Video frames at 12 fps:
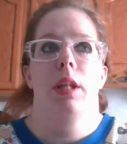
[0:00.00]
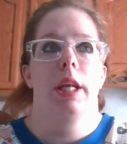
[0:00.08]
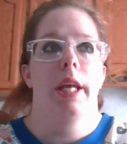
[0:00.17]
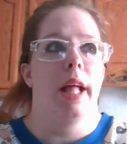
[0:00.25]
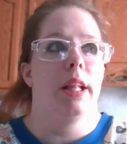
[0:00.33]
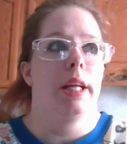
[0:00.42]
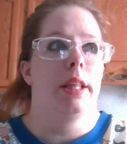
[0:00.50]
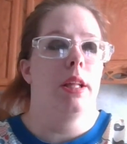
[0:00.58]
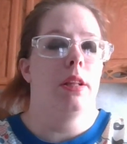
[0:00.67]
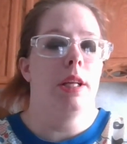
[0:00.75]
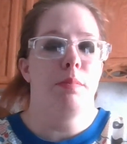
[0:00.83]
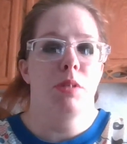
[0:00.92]
yeah, like the
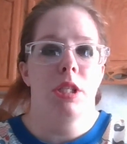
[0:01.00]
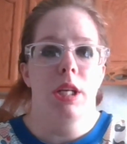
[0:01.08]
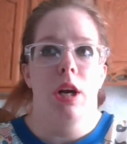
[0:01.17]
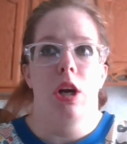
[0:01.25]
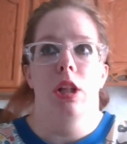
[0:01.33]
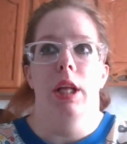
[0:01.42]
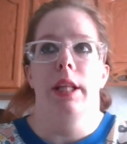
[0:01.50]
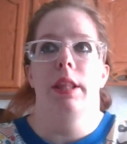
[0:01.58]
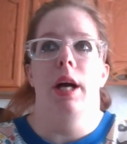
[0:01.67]
lipstick or like the